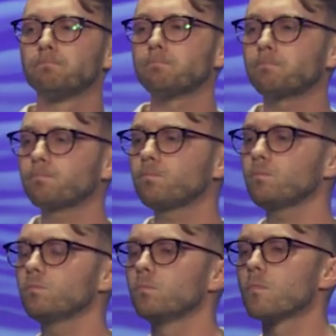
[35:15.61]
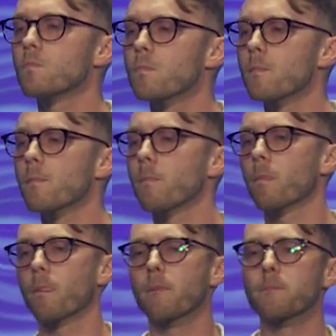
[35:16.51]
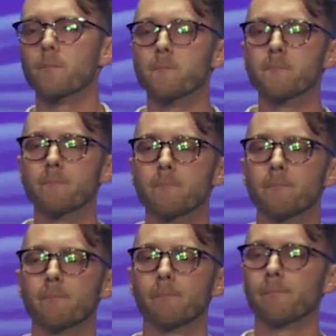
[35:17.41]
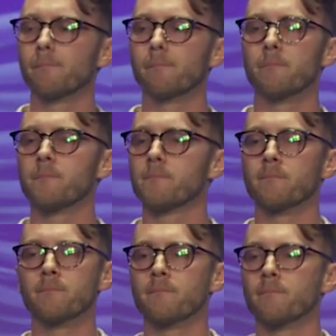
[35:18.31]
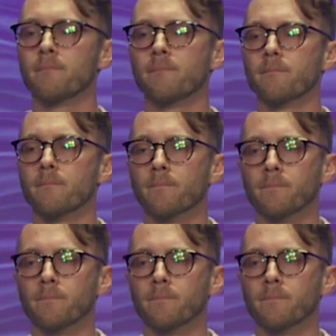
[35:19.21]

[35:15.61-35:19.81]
[no speech]